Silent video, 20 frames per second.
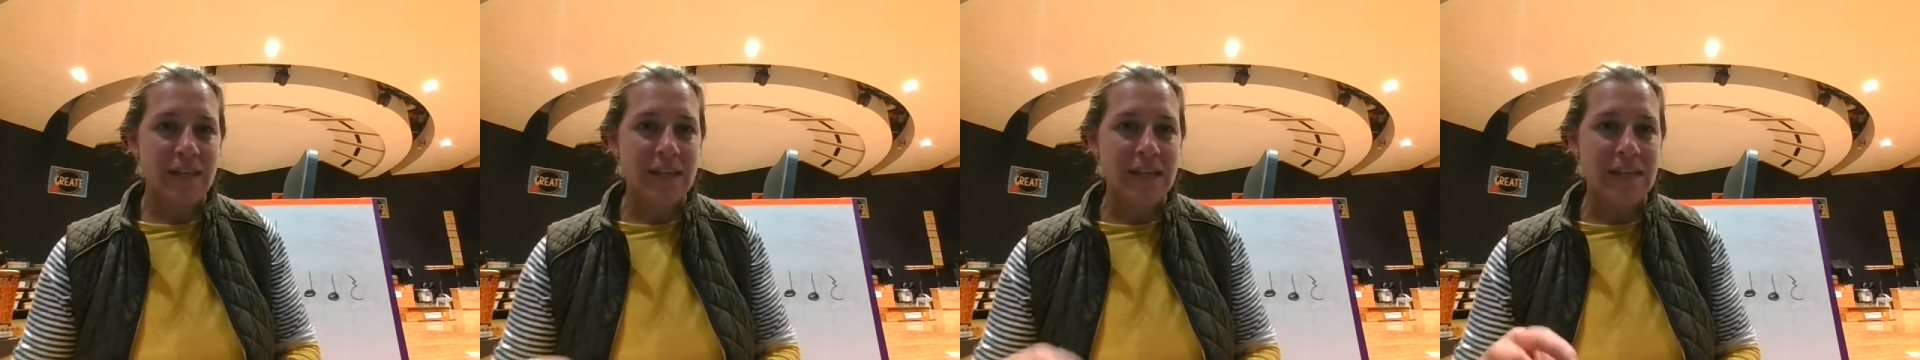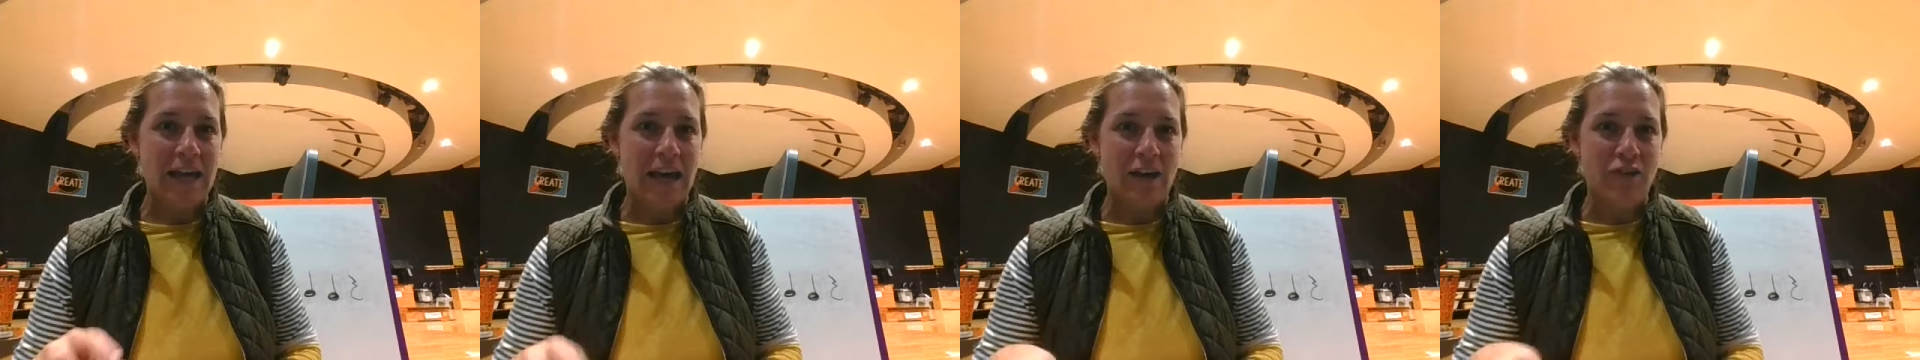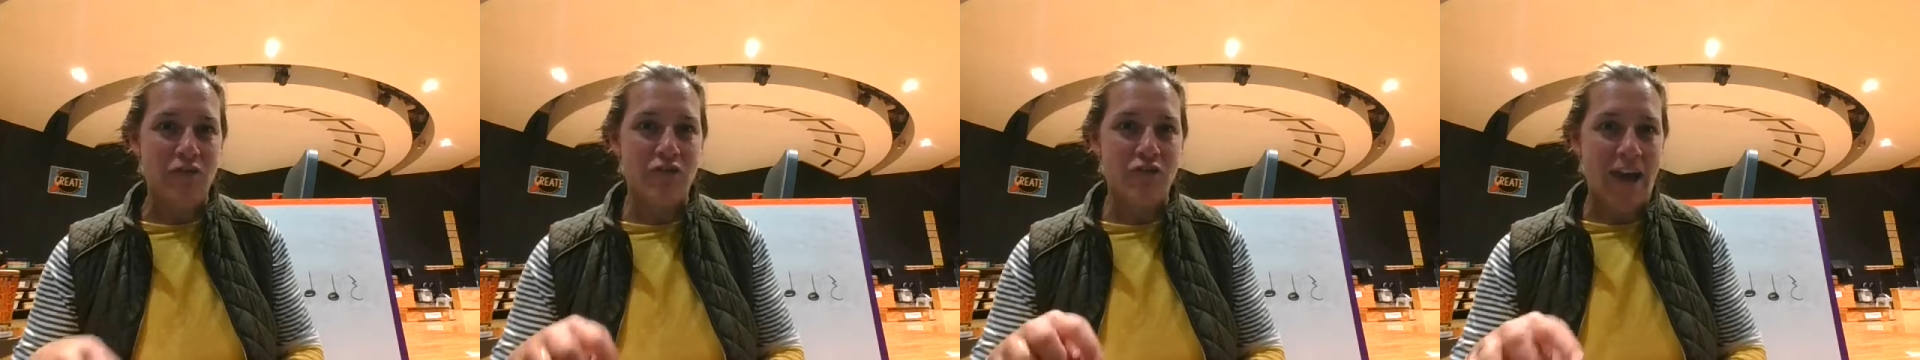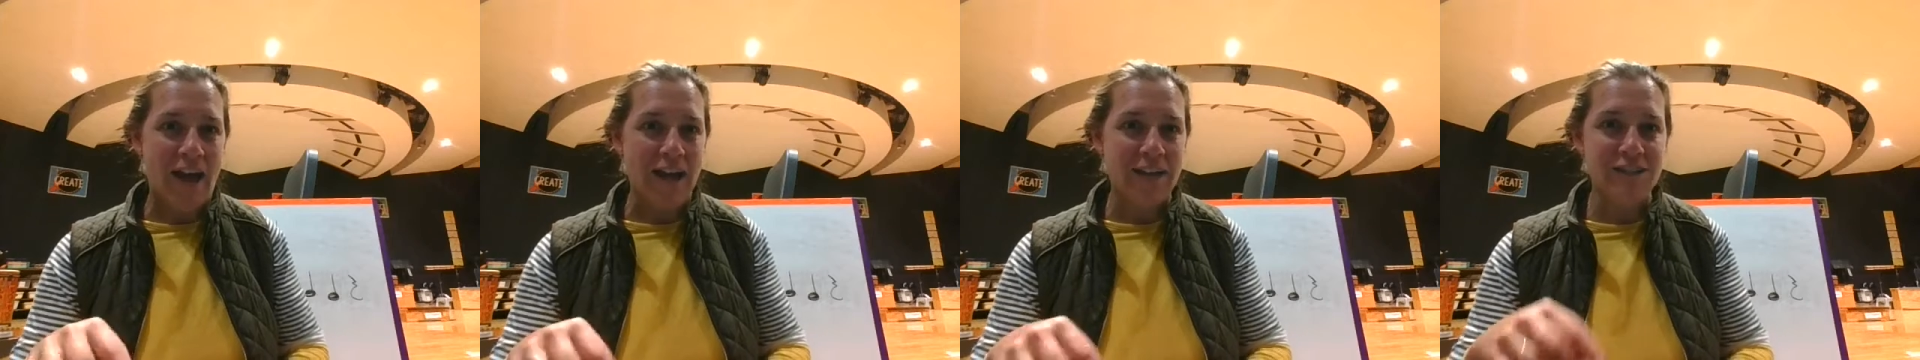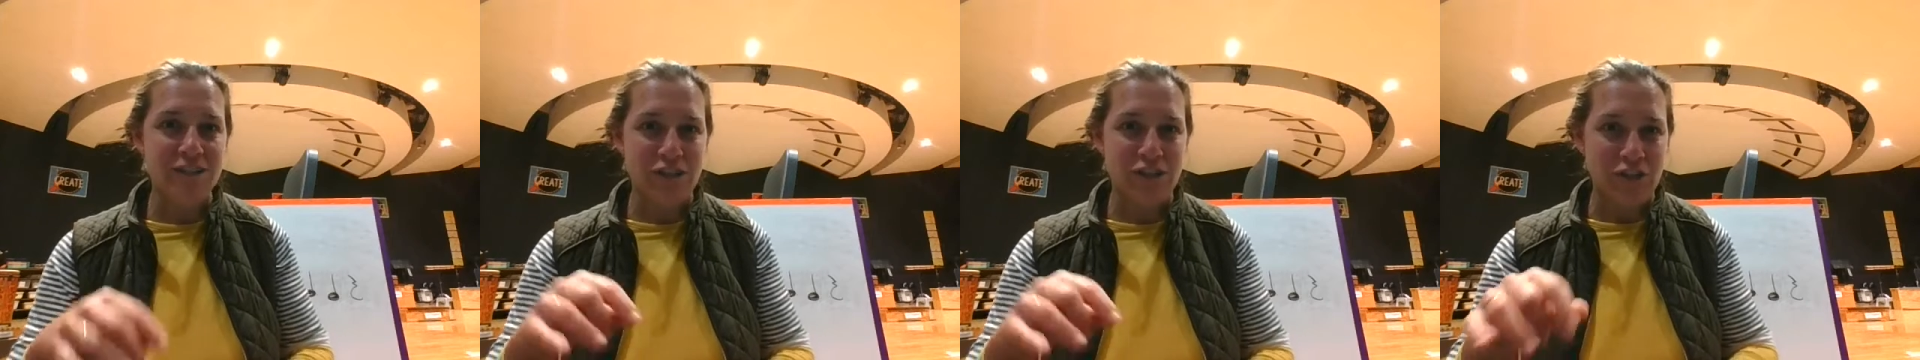Got
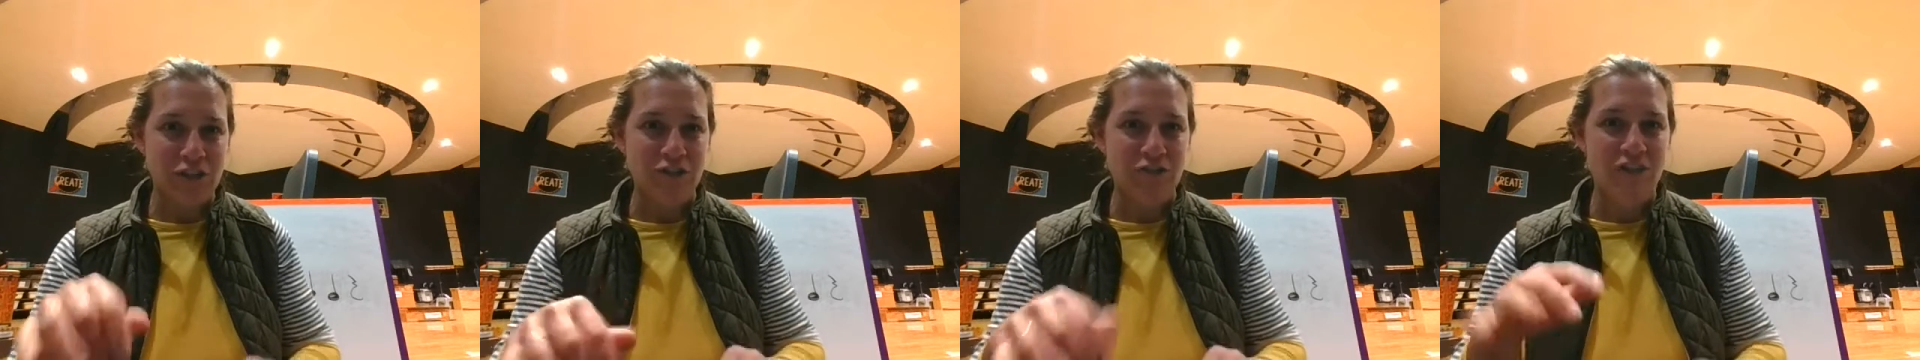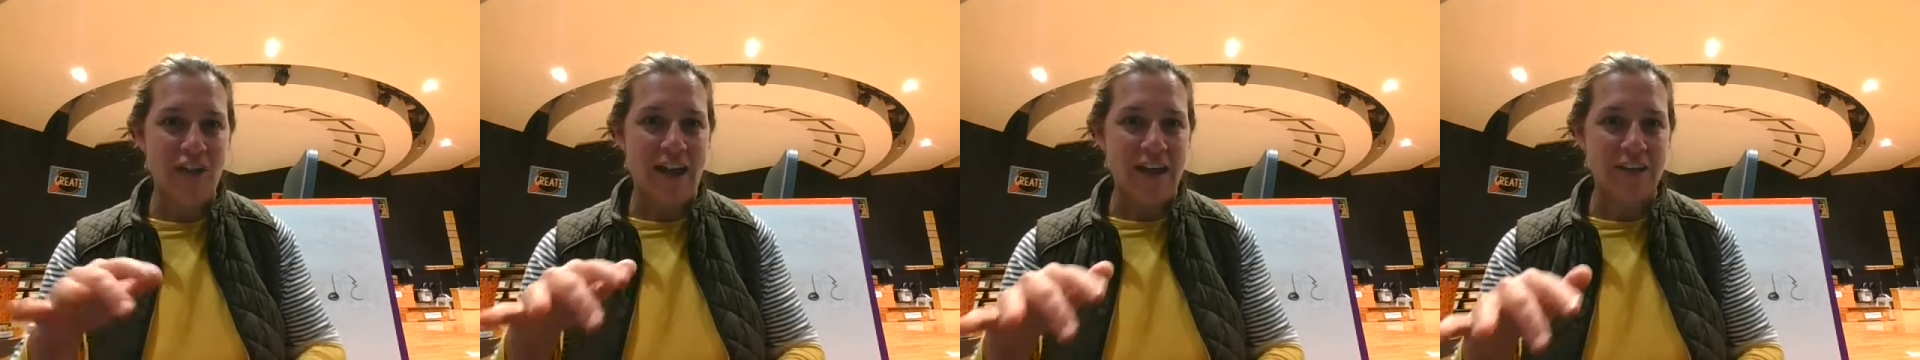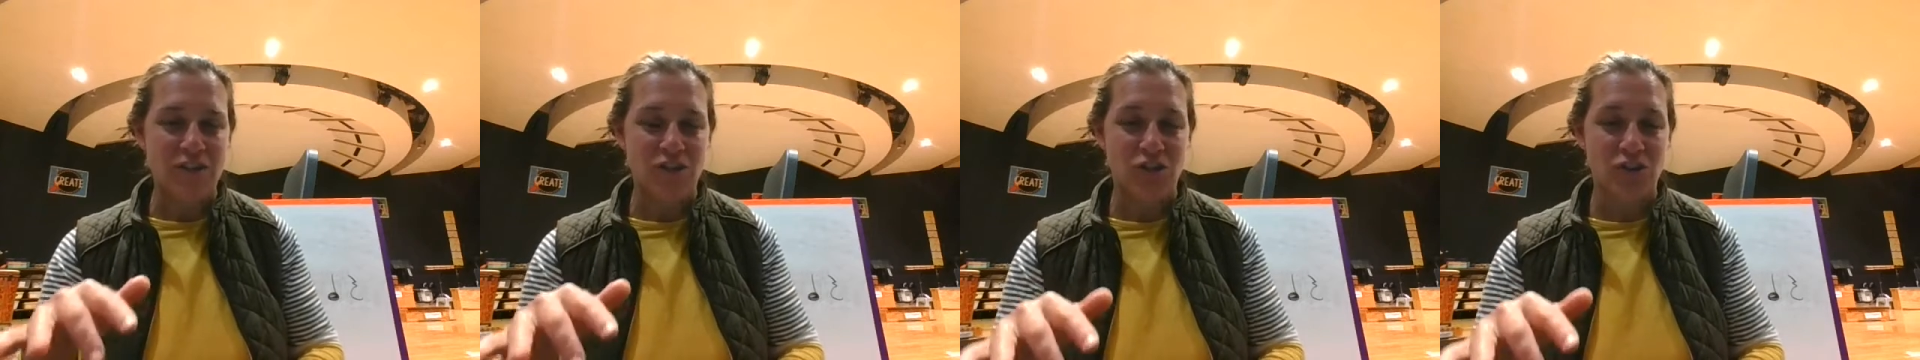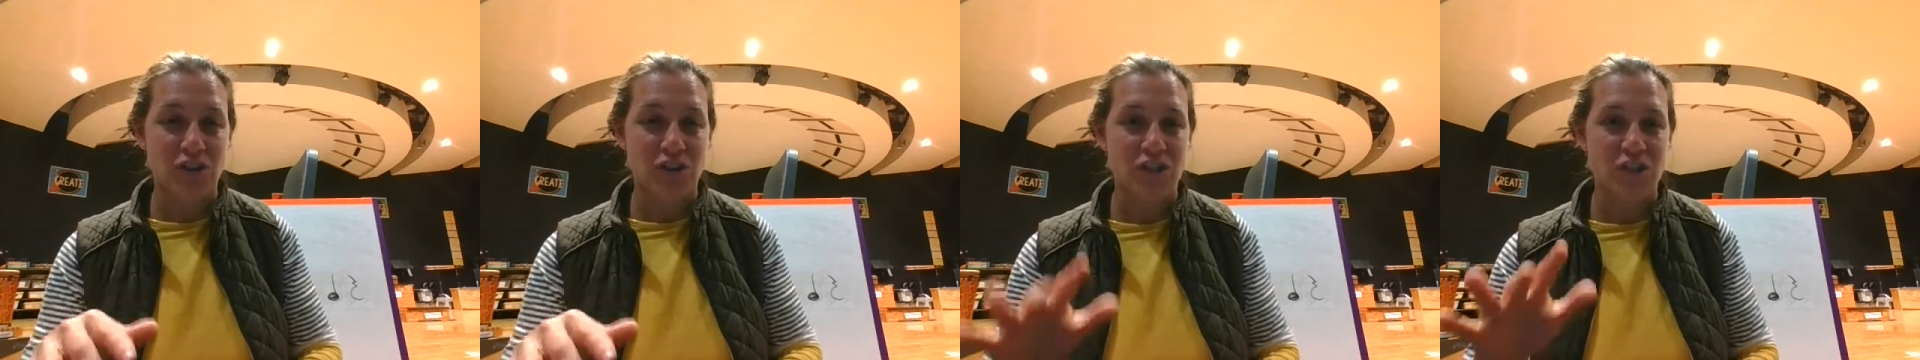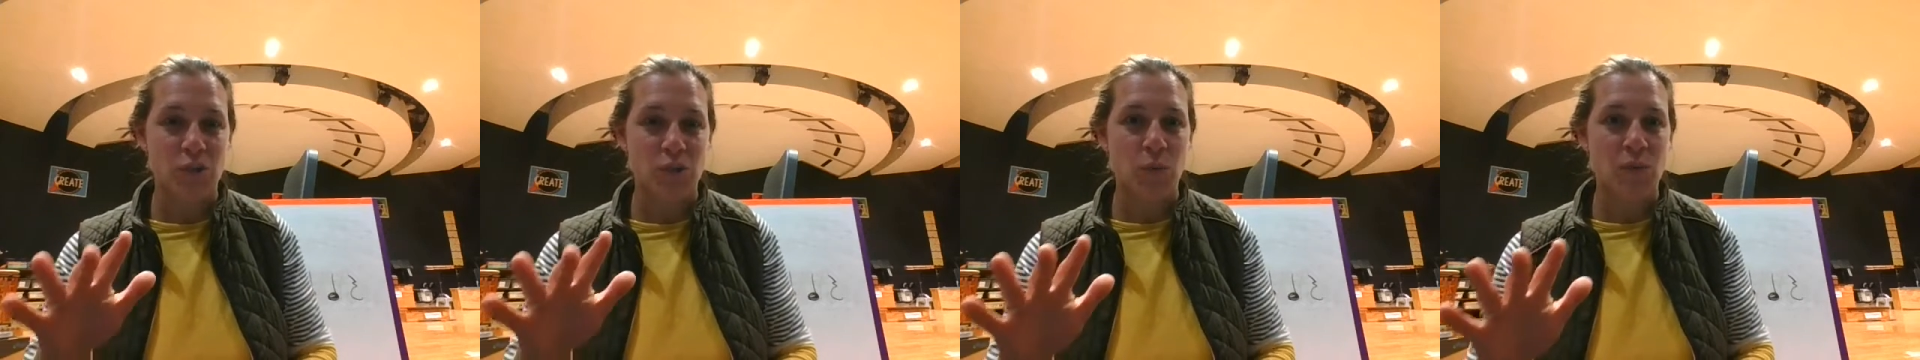faster and faster
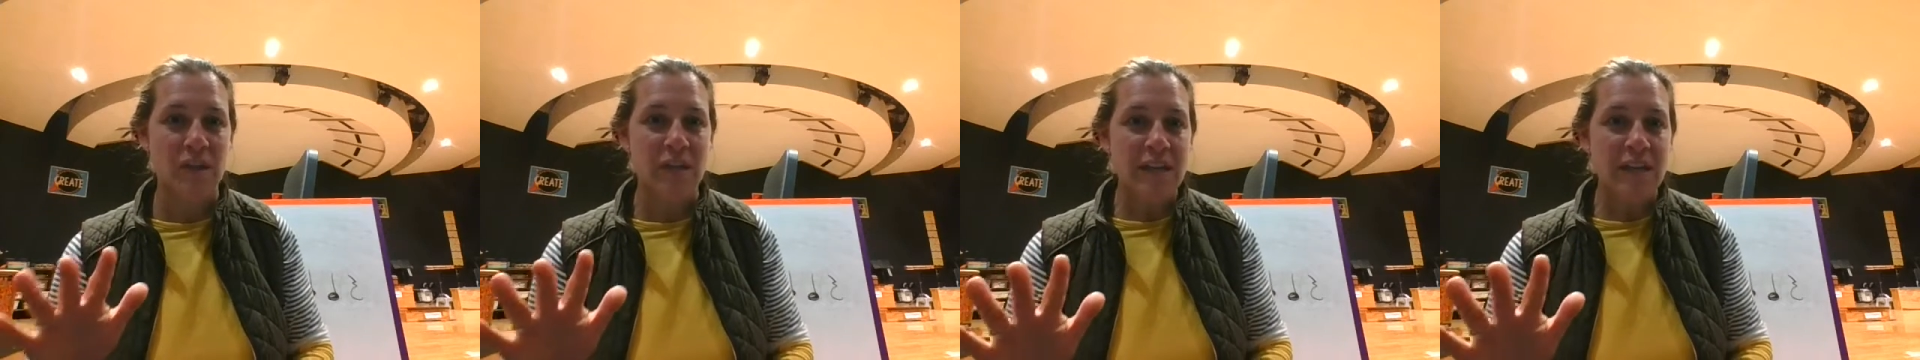because she